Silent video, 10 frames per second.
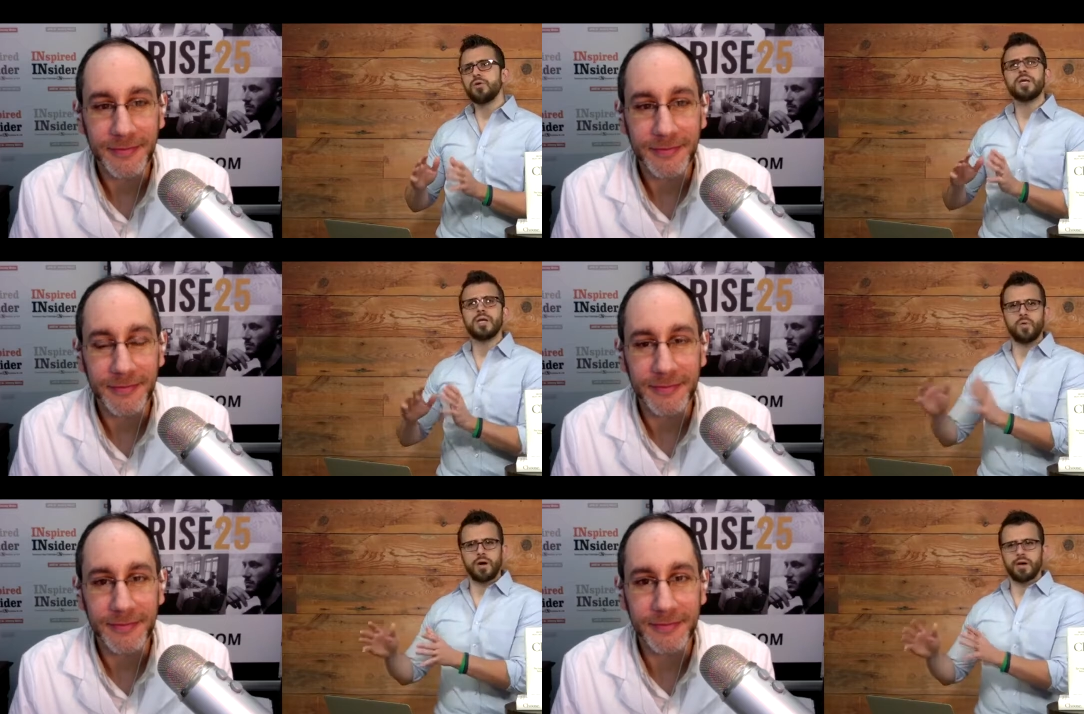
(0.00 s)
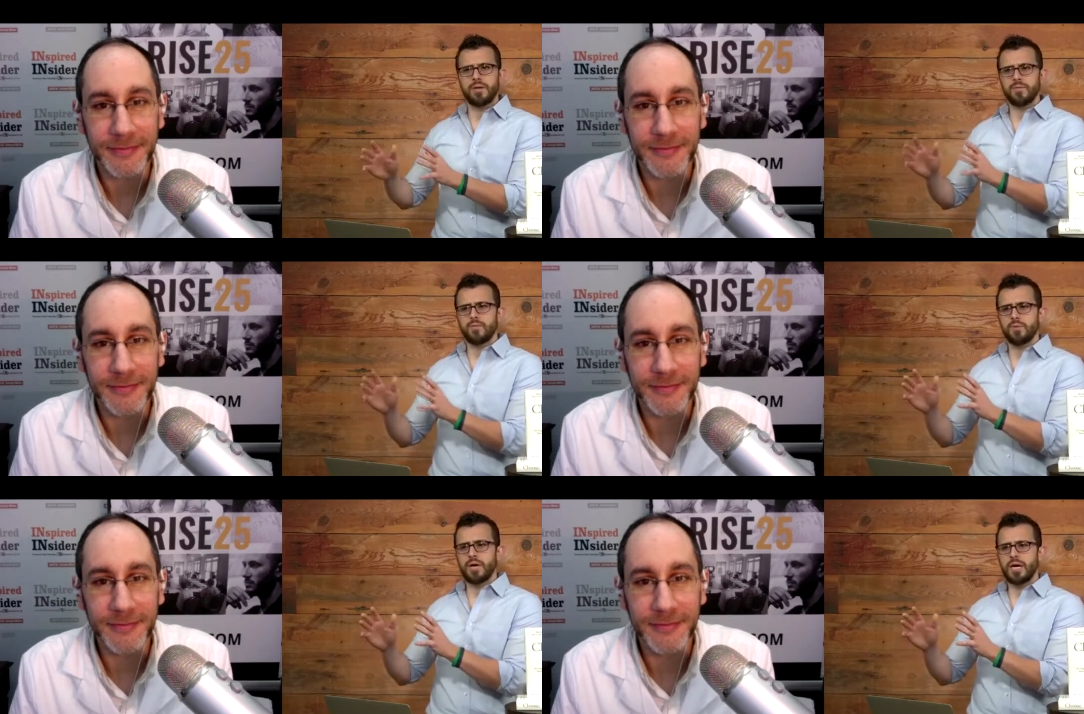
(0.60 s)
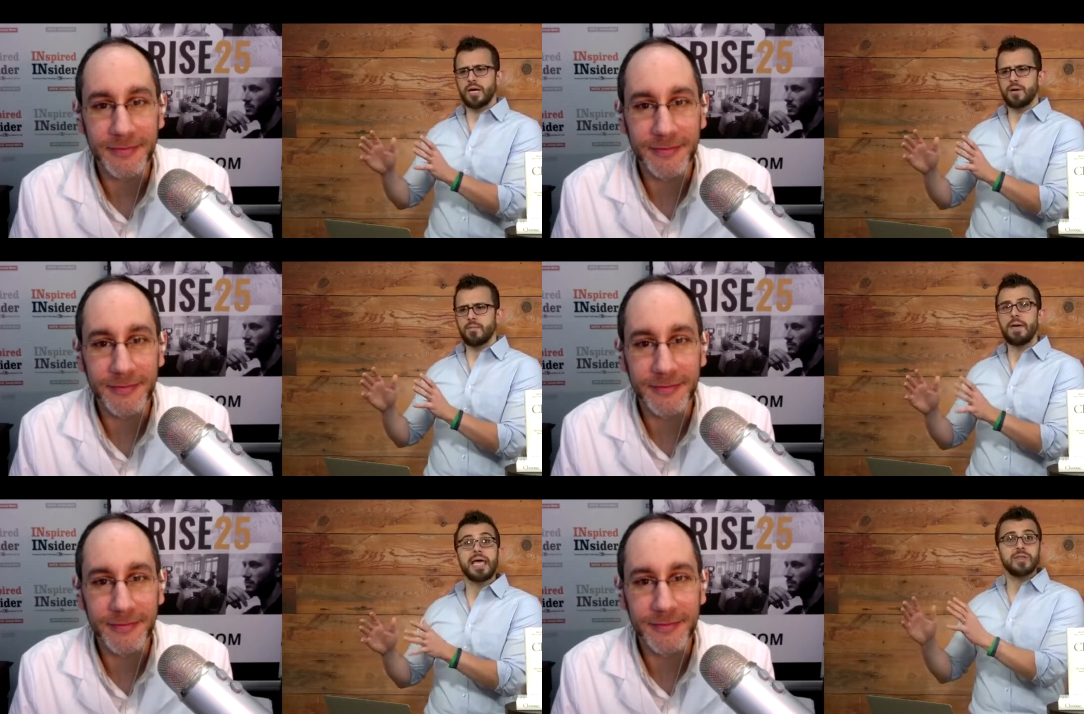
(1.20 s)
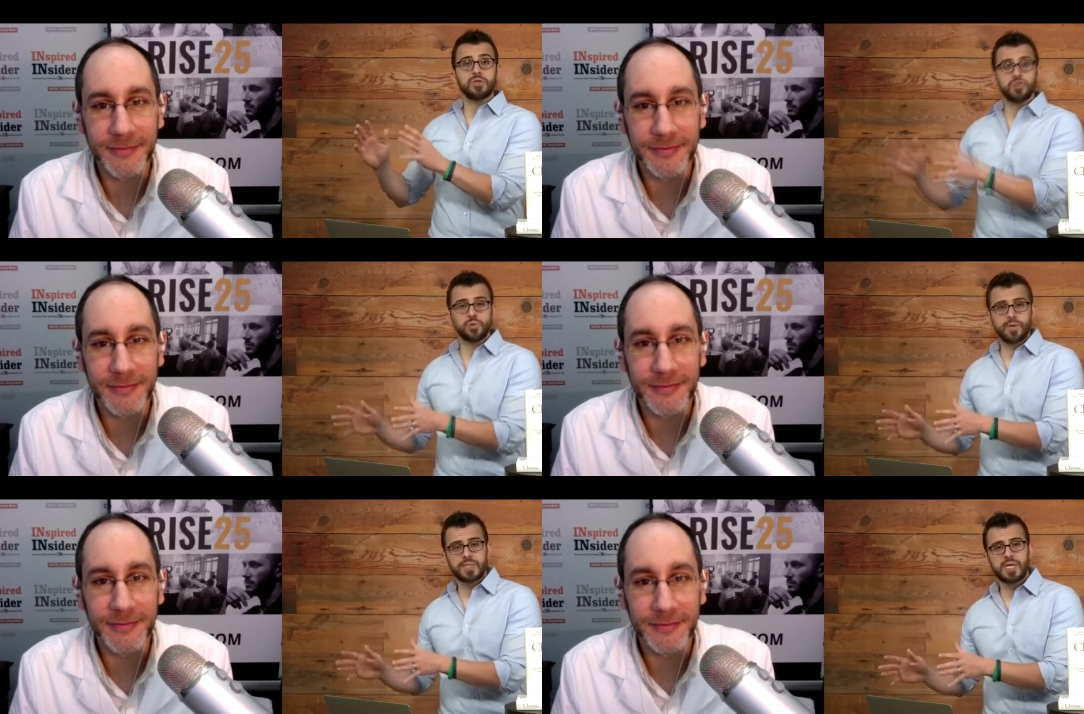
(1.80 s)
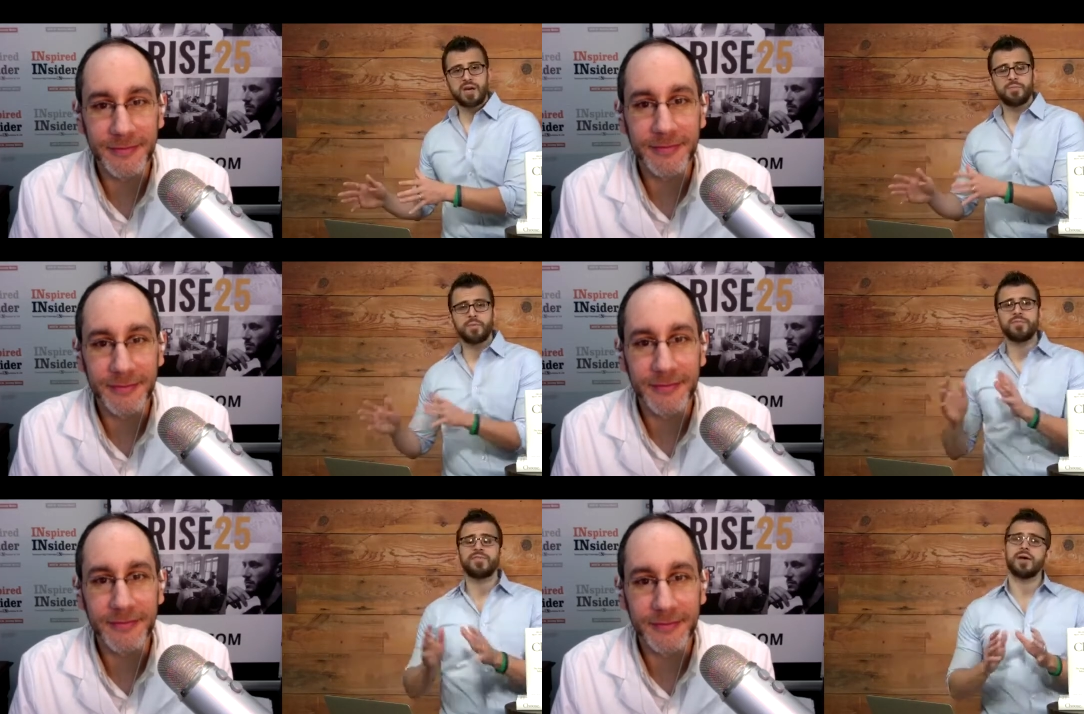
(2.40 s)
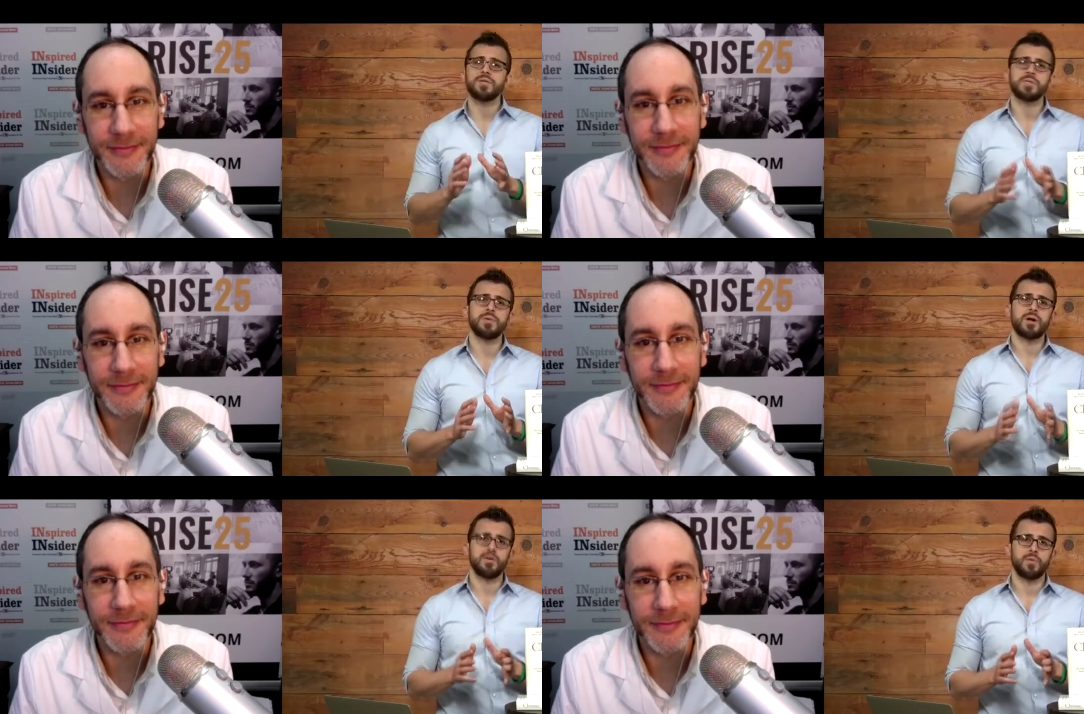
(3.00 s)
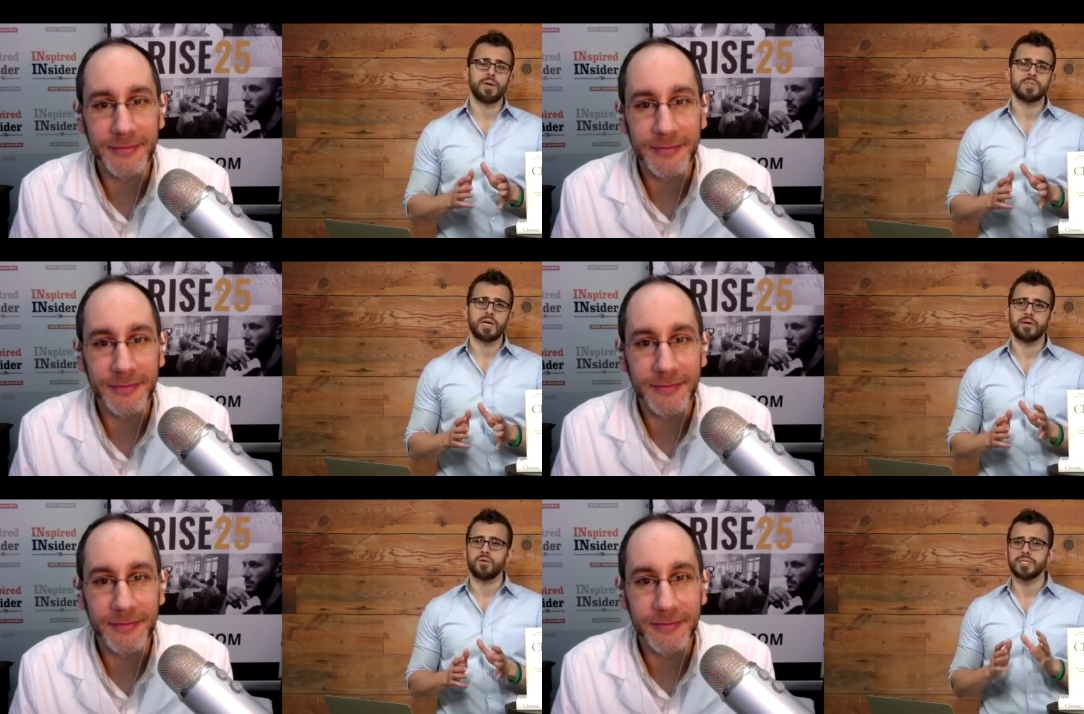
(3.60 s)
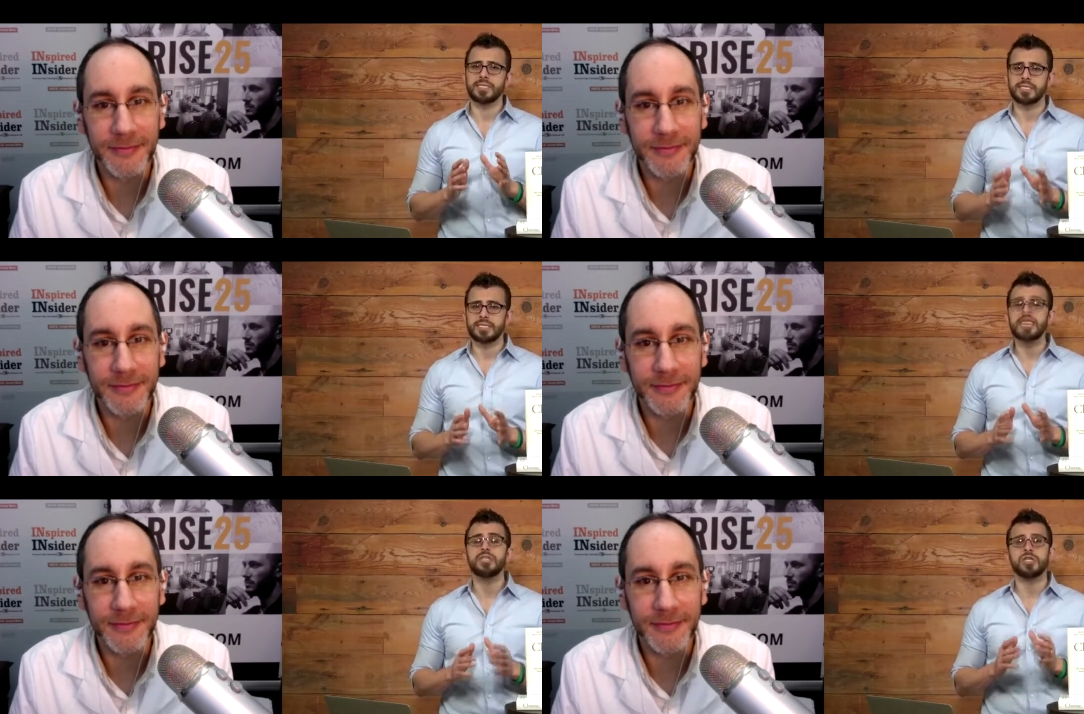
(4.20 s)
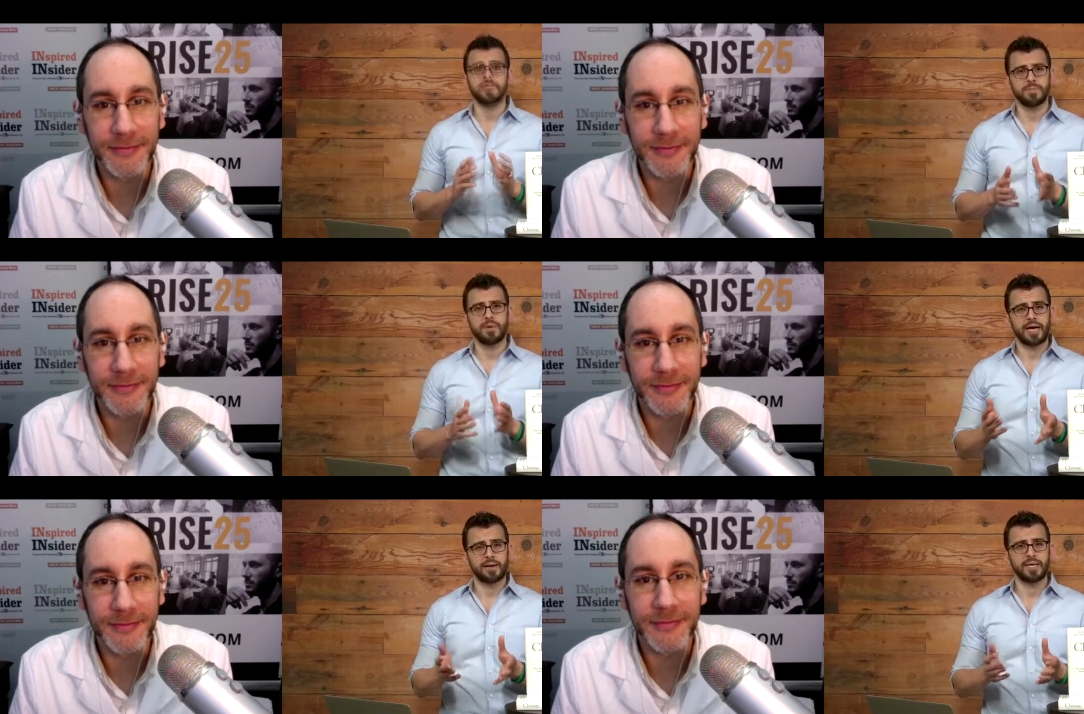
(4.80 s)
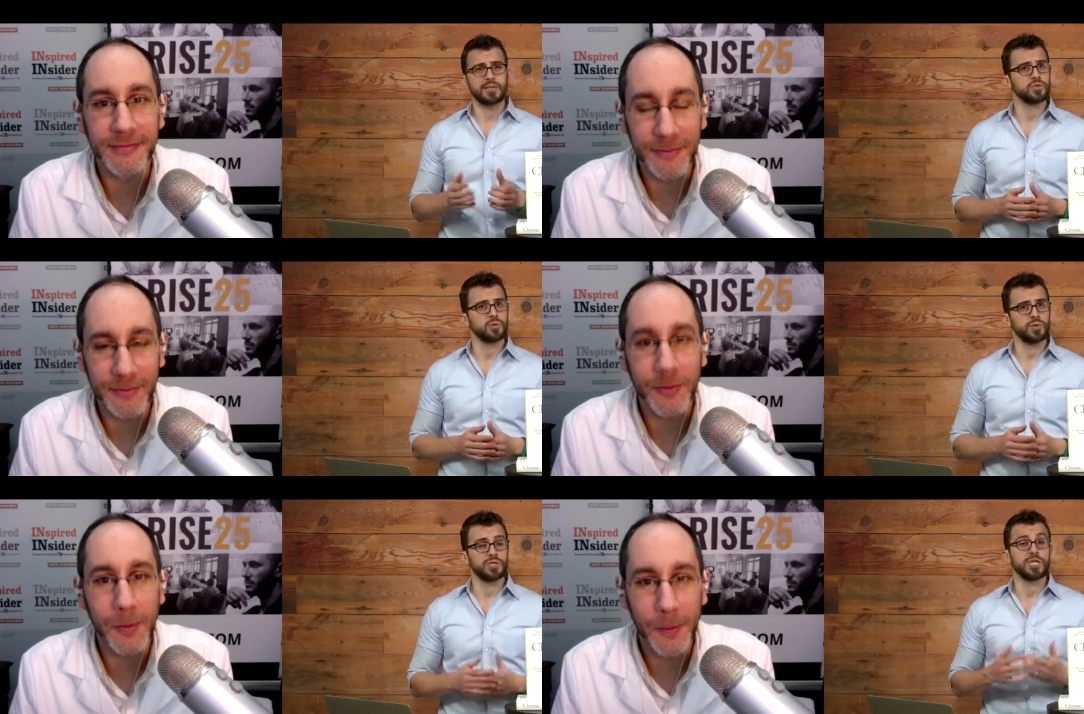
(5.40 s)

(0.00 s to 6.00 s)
Speaker 1: knew we didn't want to make the jewelry itself, but we found someone on the website who is teaching people how to make the jewelry.